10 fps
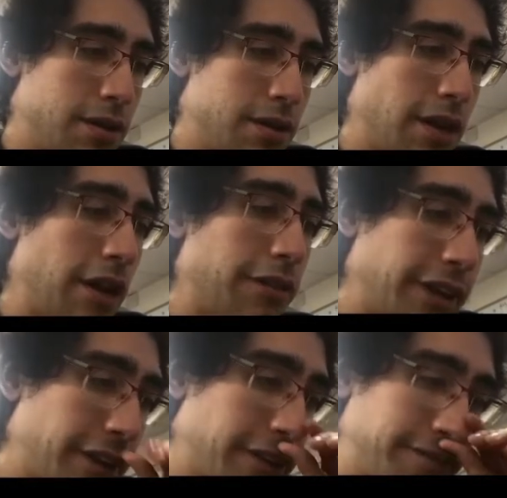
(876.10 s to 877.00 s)
There we
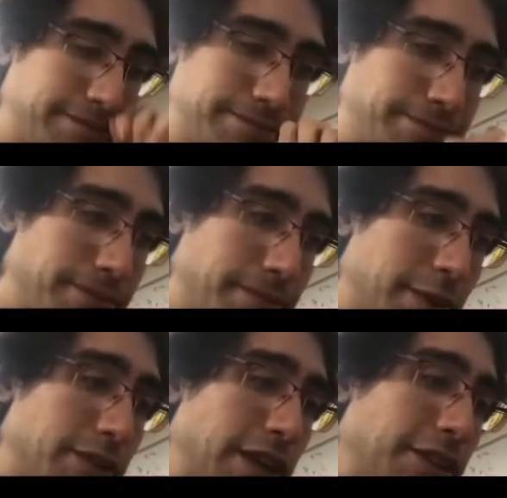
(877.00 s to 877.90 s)
go.
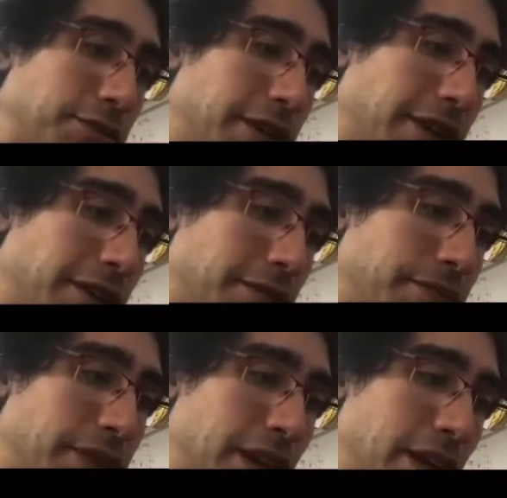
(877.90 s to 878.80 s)
So now it's working.
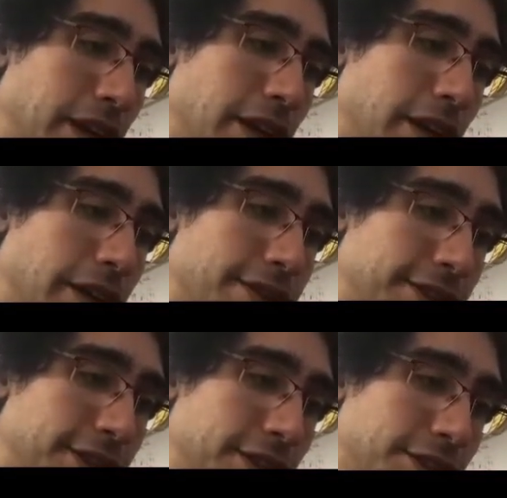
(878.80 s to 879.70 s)
This
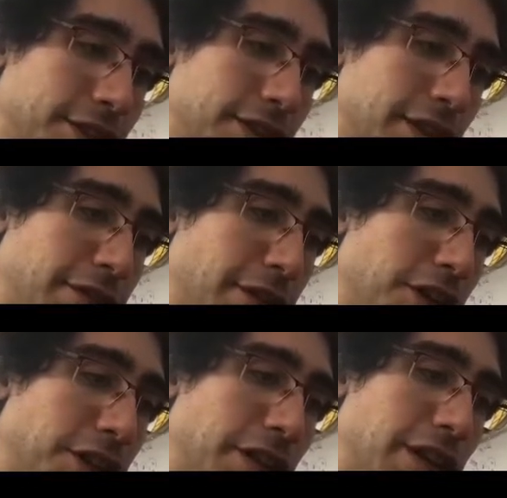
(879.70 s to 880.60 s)
is just a
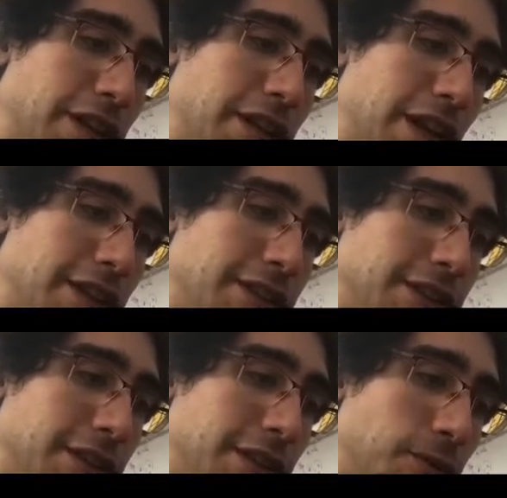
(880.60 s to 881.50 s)
function that
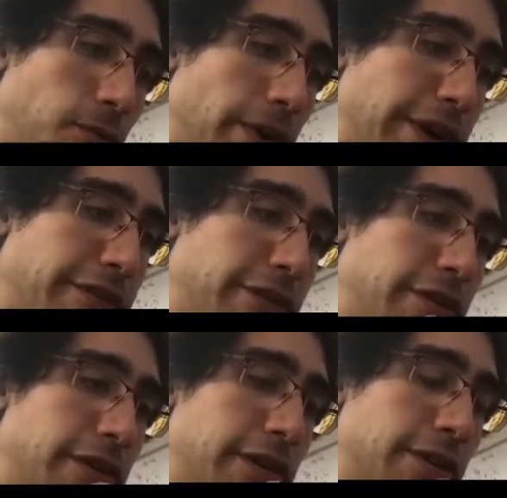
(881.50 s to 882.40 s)
tells
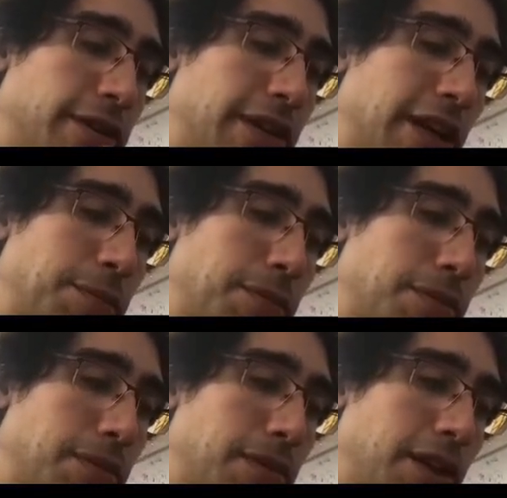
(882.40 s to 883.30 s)
whatever the type
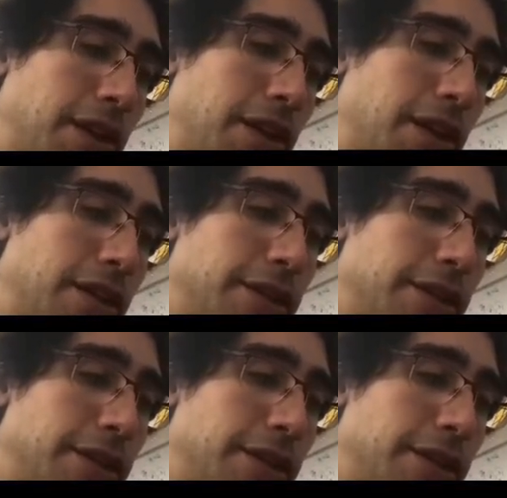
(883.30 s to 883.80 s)
here